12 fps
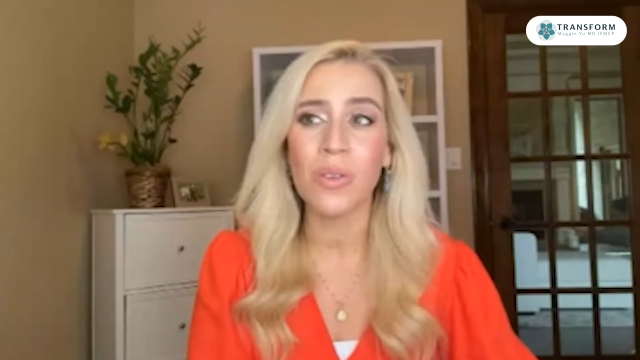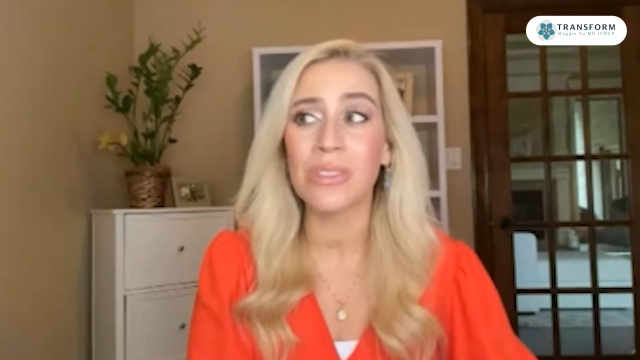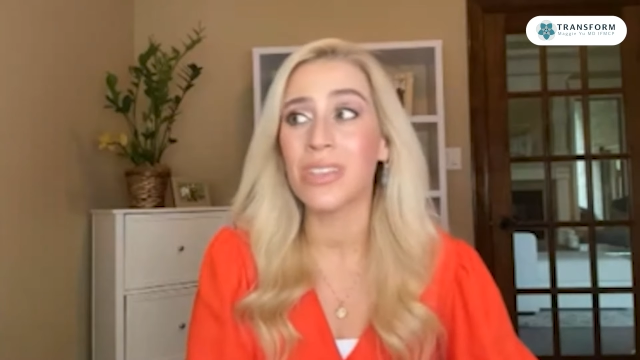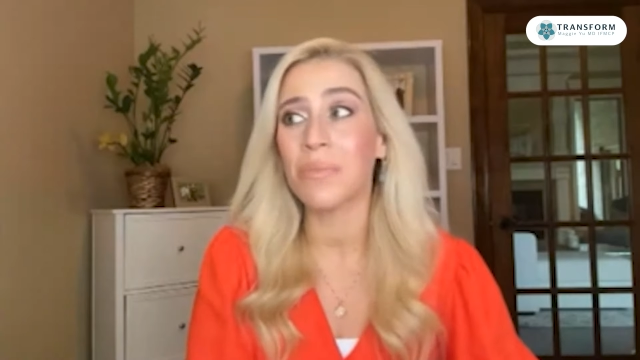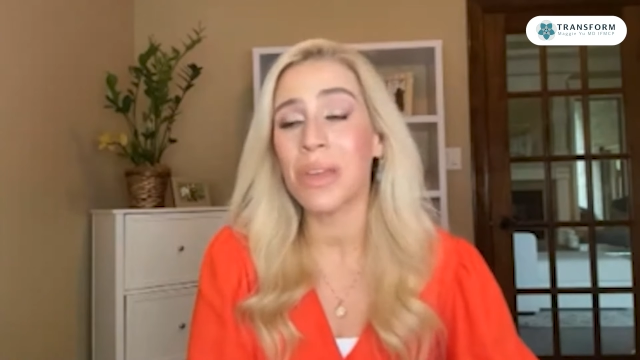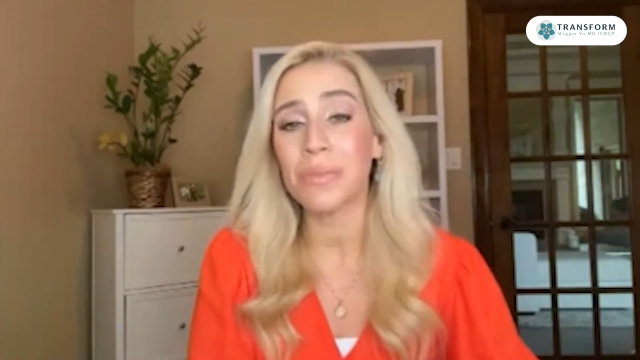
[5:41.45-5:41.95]

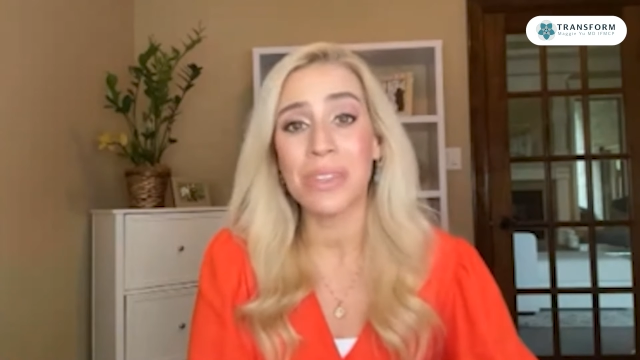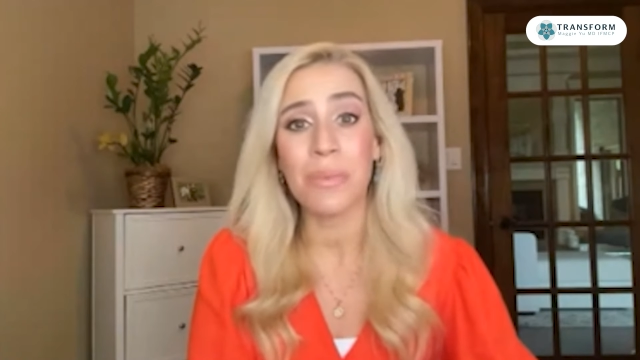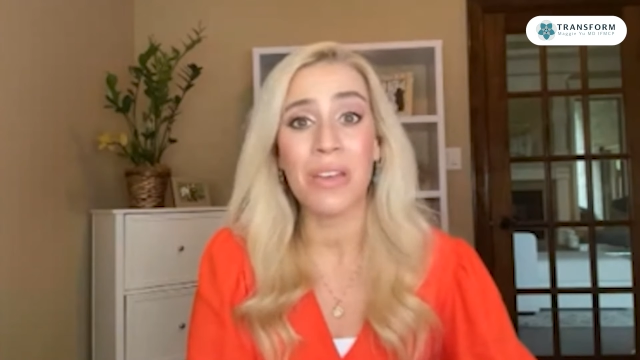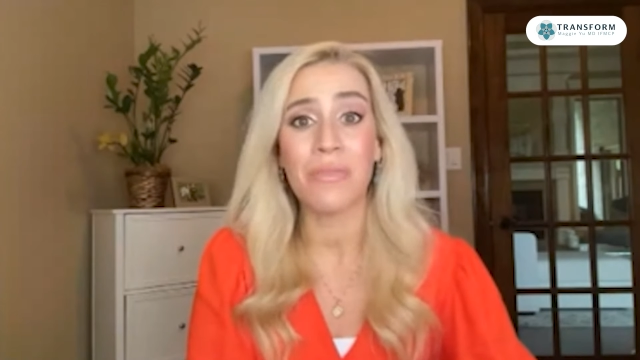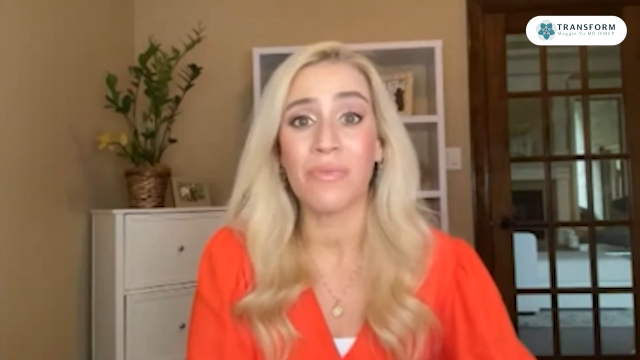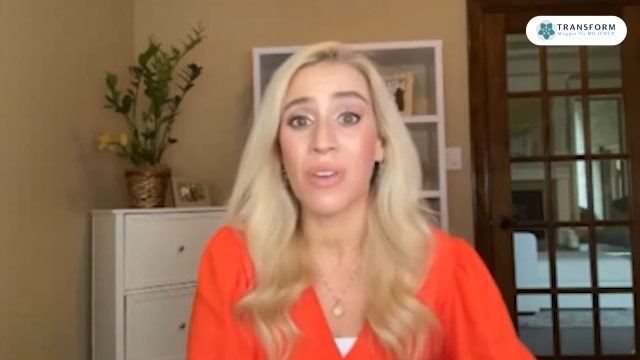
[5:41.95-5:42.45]
And sometimes they
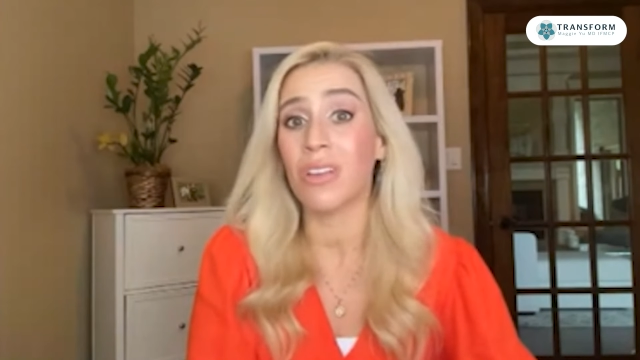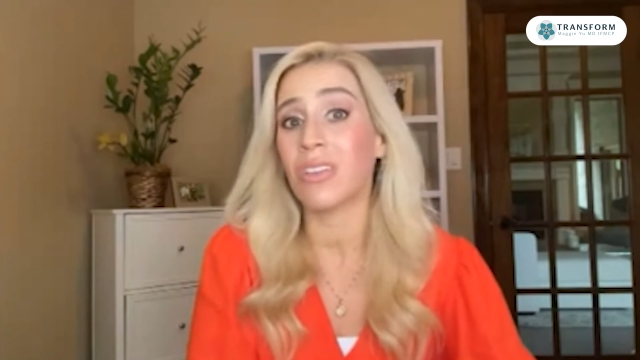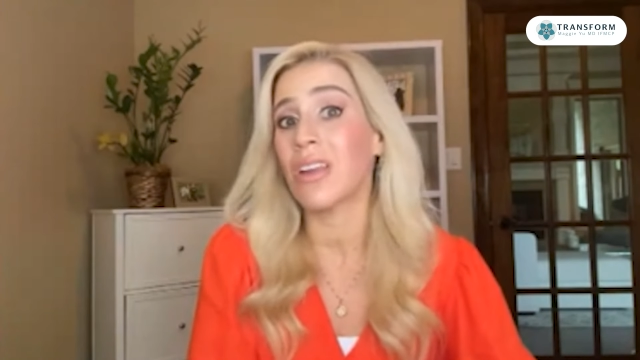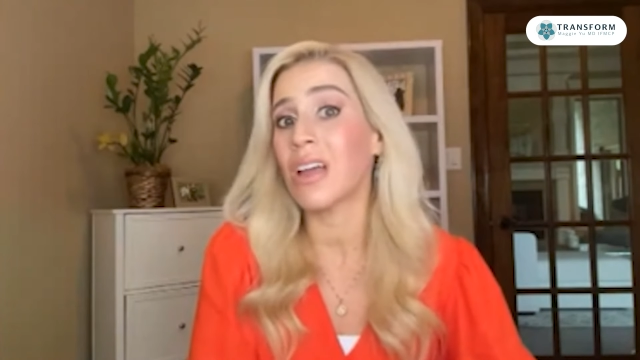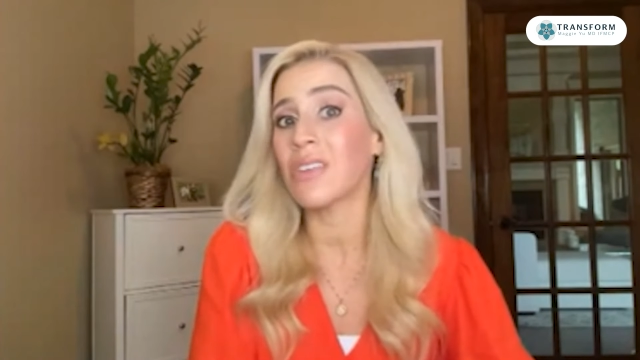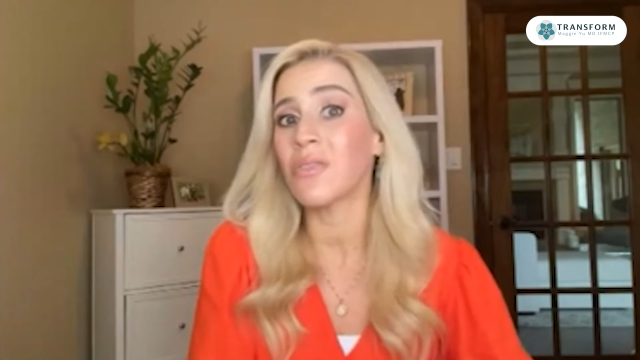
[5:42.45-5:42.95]
might,
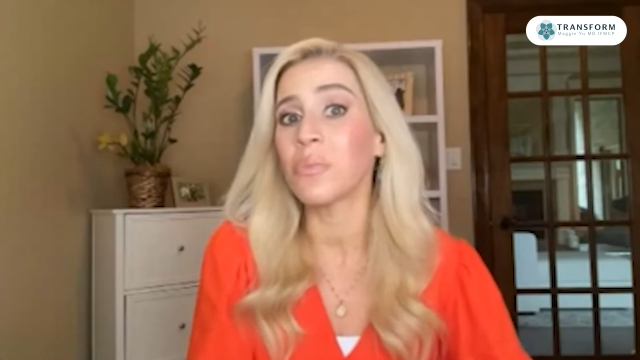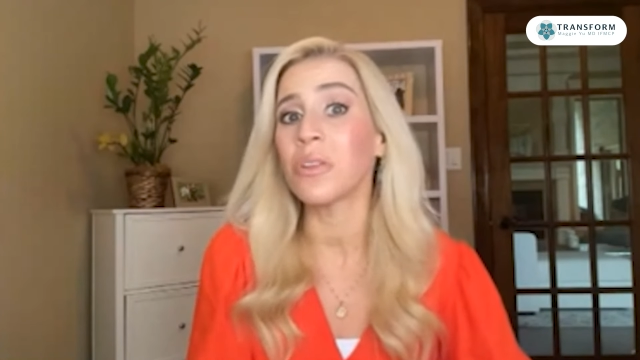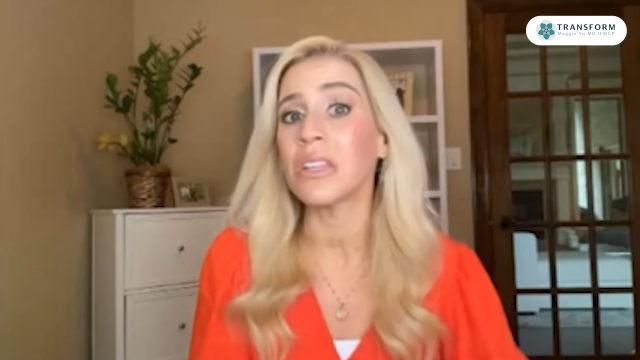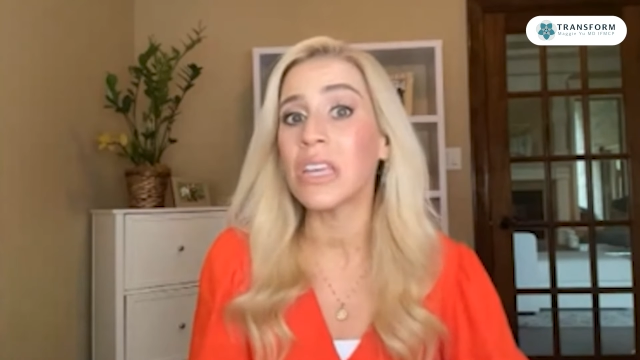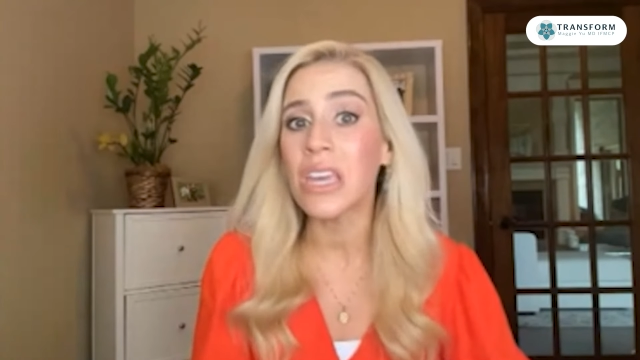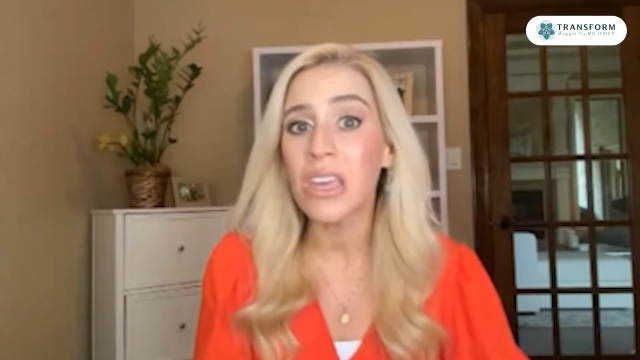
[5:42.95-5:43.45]
frankly, not even
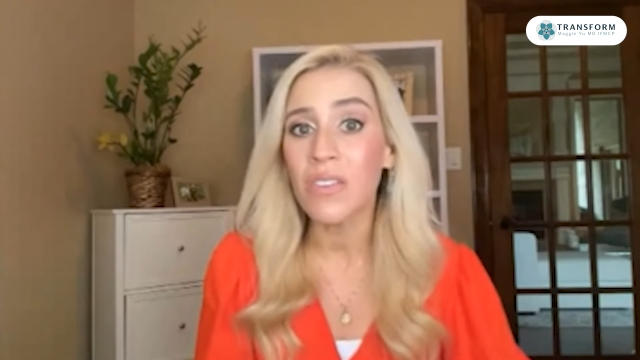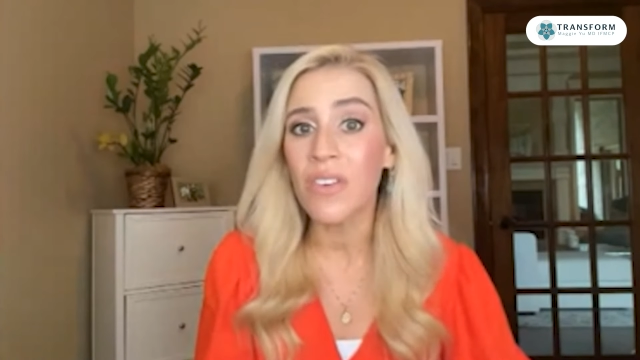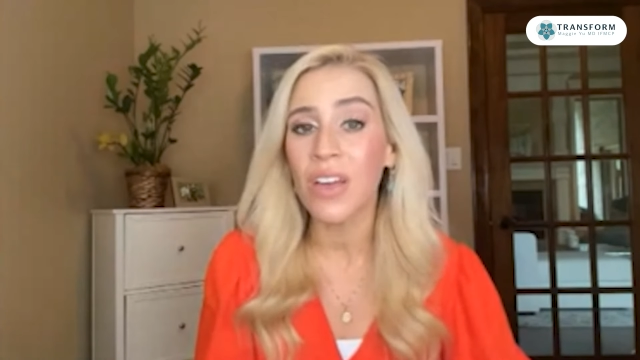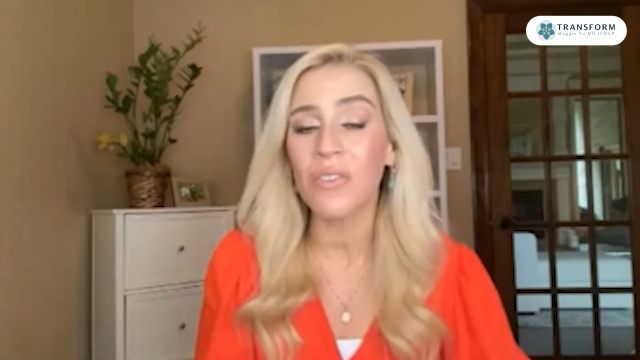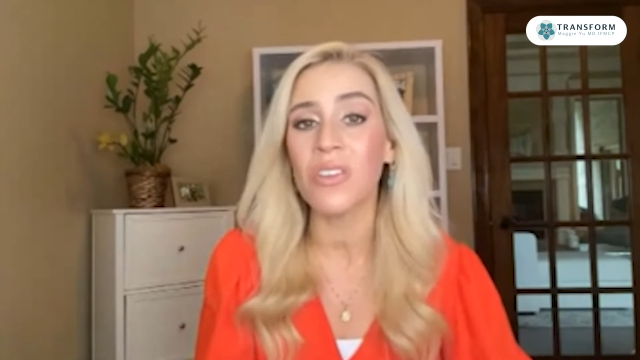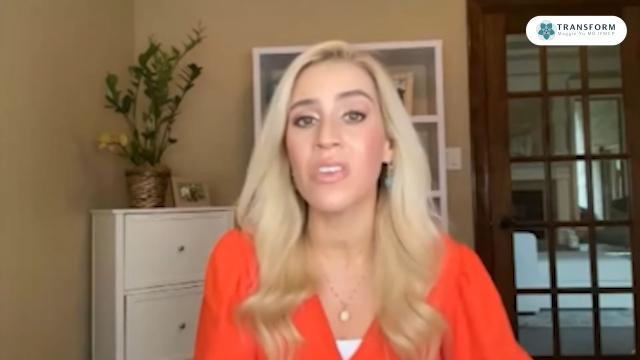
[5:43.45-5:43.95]
believe
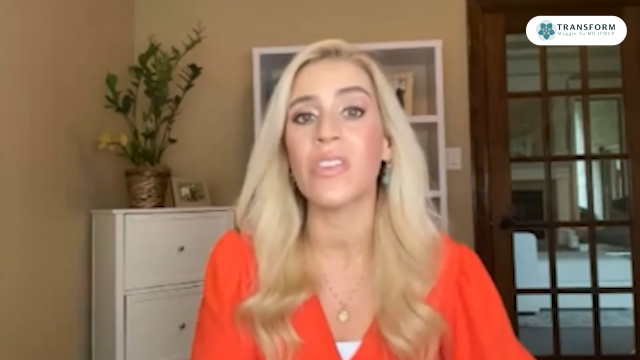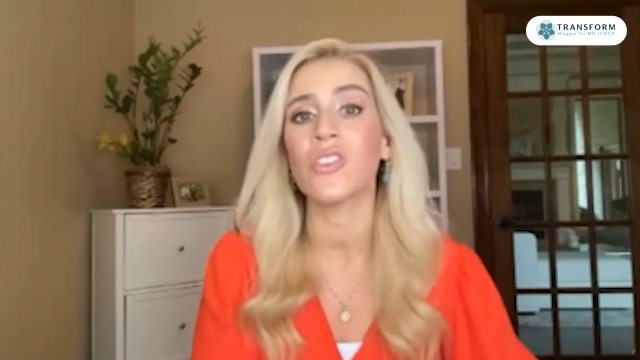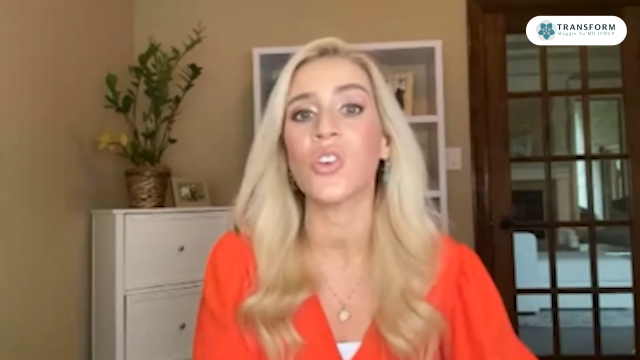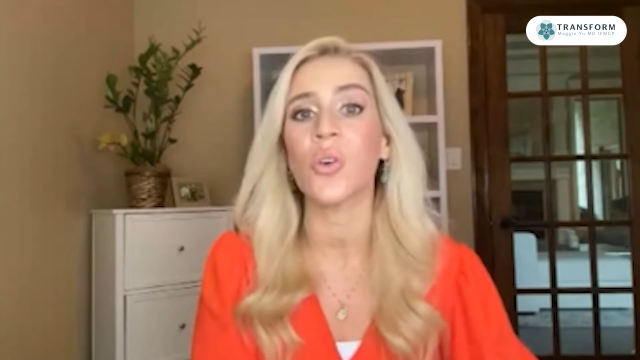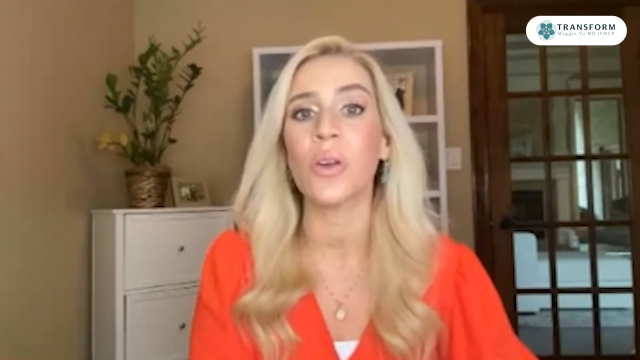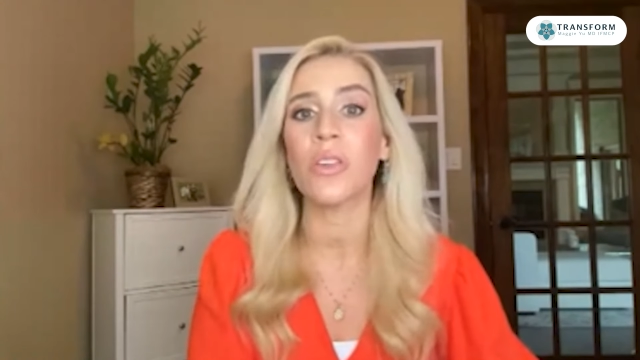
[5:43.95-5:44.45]
everything that
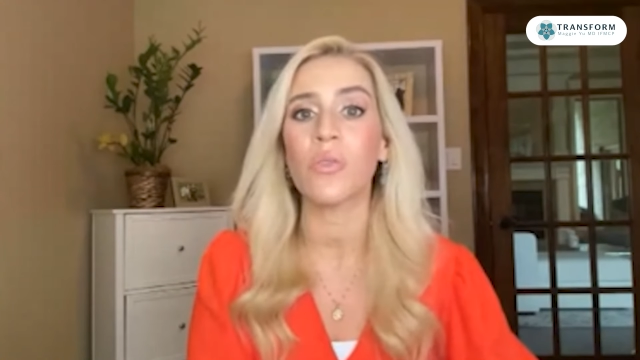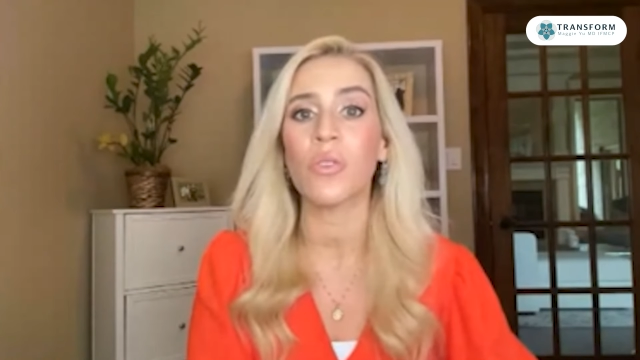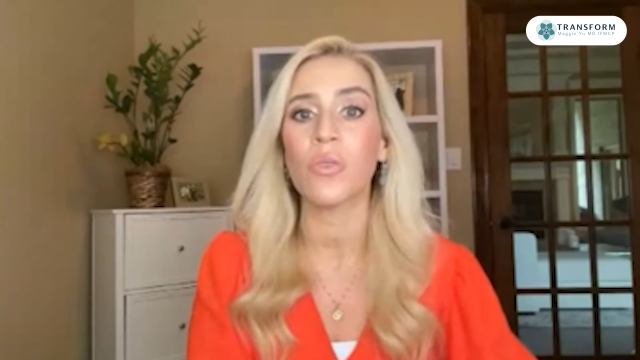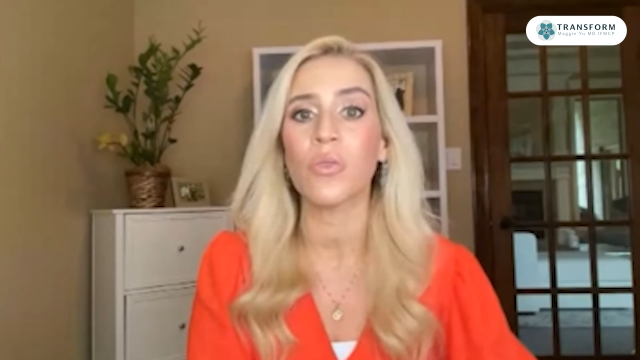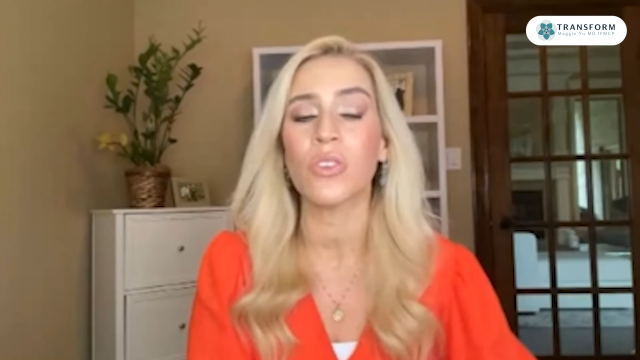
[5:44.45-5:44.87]
you're going through.